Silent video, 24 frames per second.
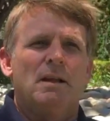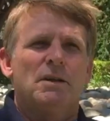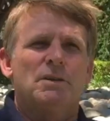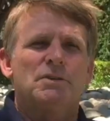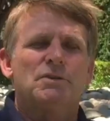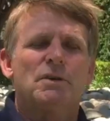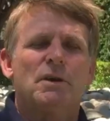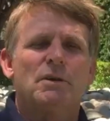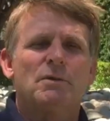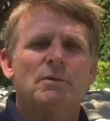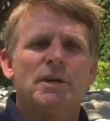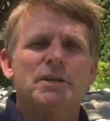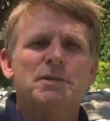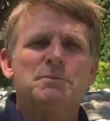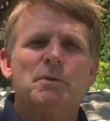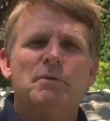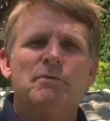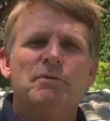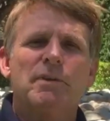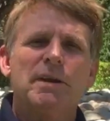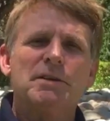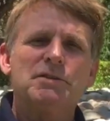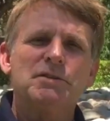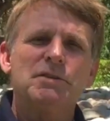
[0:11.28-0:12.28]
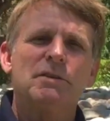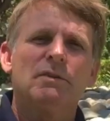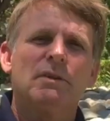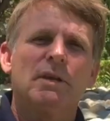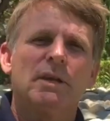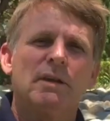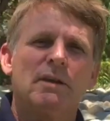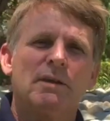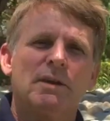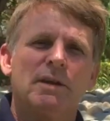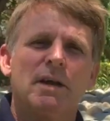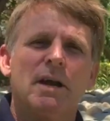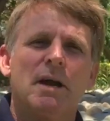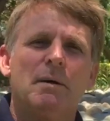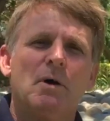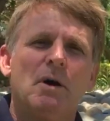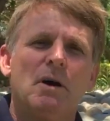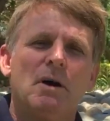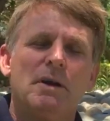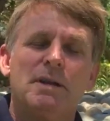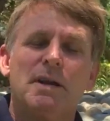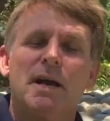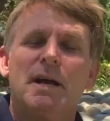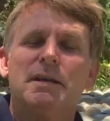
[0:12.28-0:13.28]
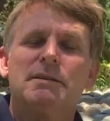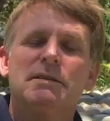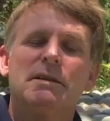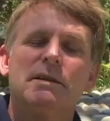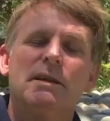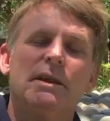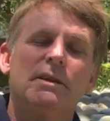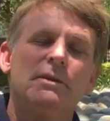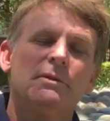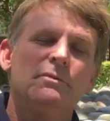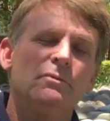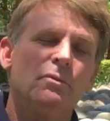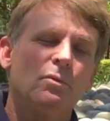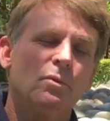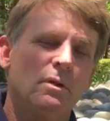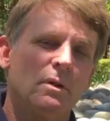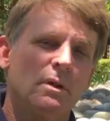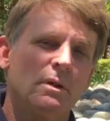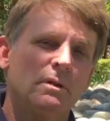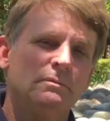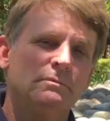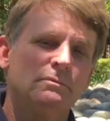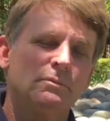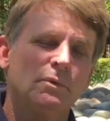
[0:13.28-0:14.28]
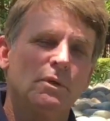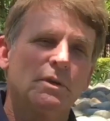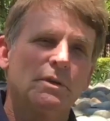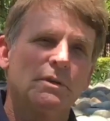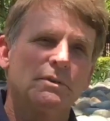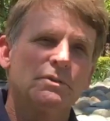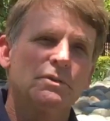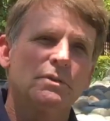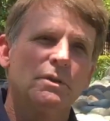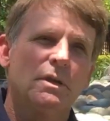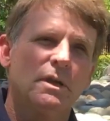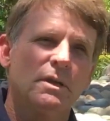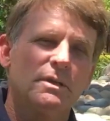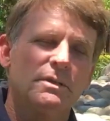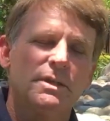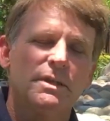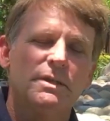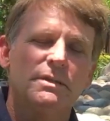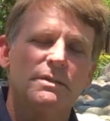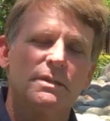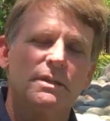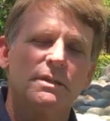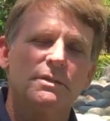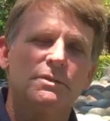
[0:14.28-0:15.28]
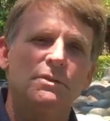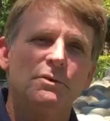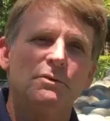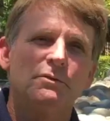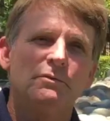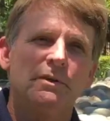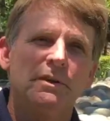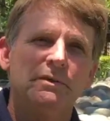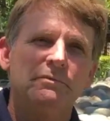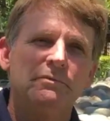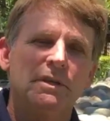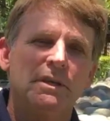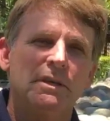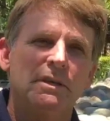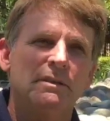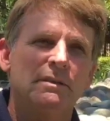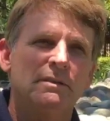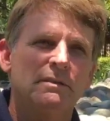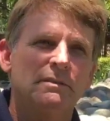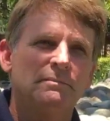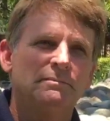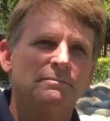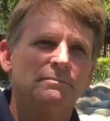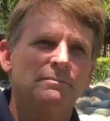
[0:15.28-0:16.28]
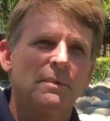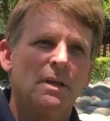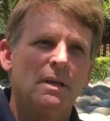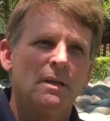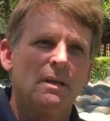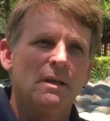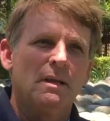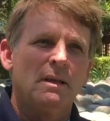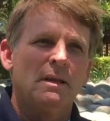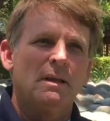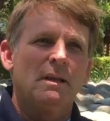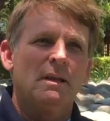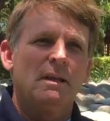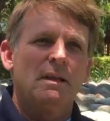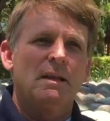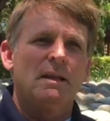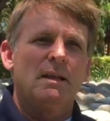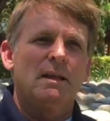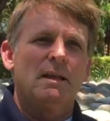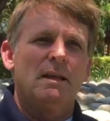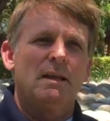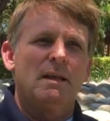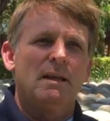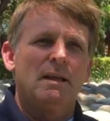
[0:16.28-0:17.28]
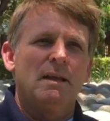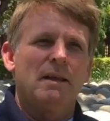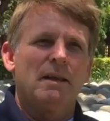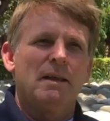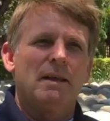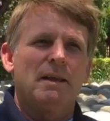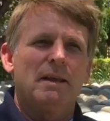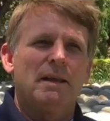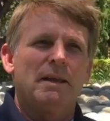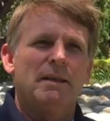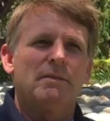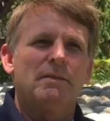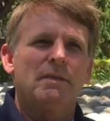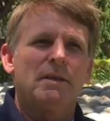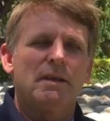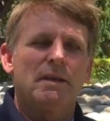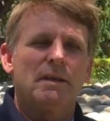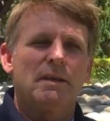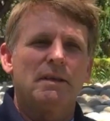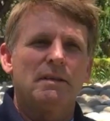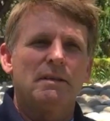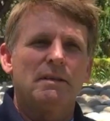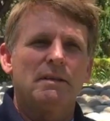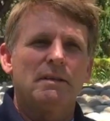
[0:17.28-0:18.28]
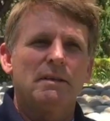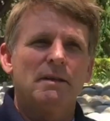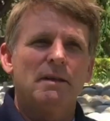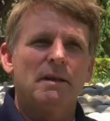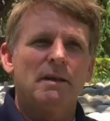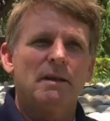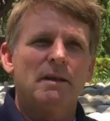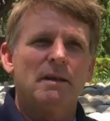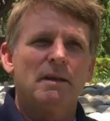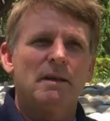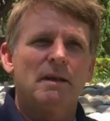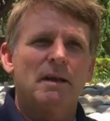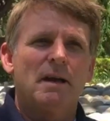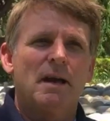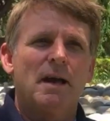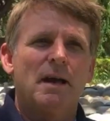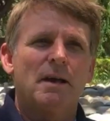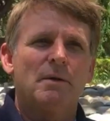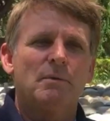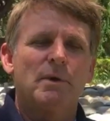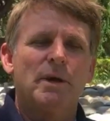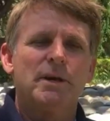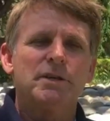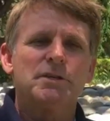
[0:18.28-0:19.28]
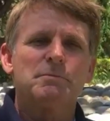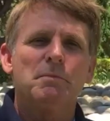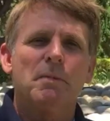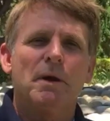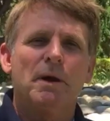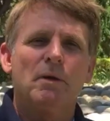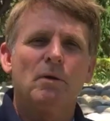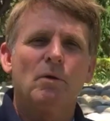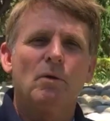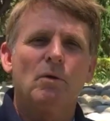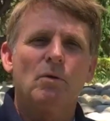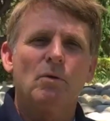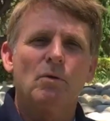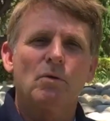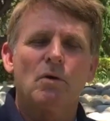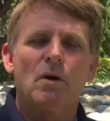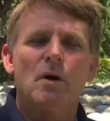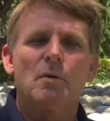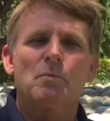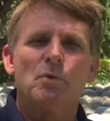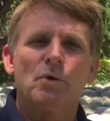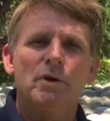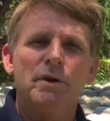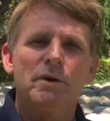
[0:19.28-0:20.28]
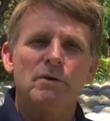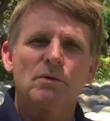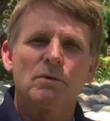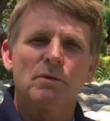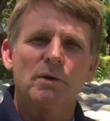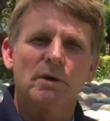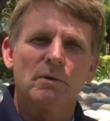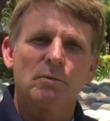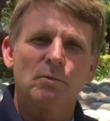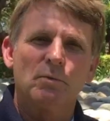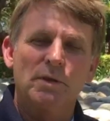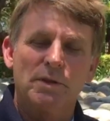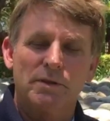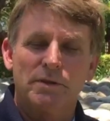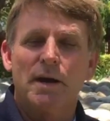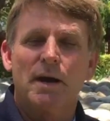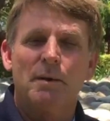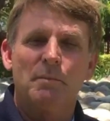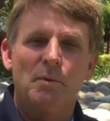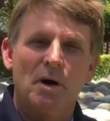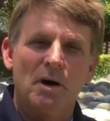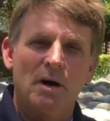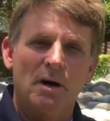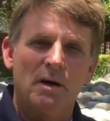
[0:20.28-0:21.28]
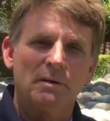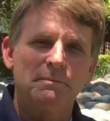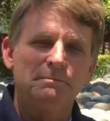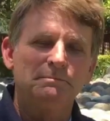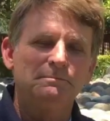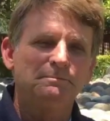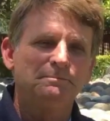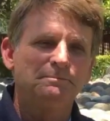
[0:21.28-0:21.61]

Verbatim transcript: Started racing professionally on a Yamaha in 1984. Rode a TZ250. Uh, and then I raced my whole Grand Prix career with Yamaha.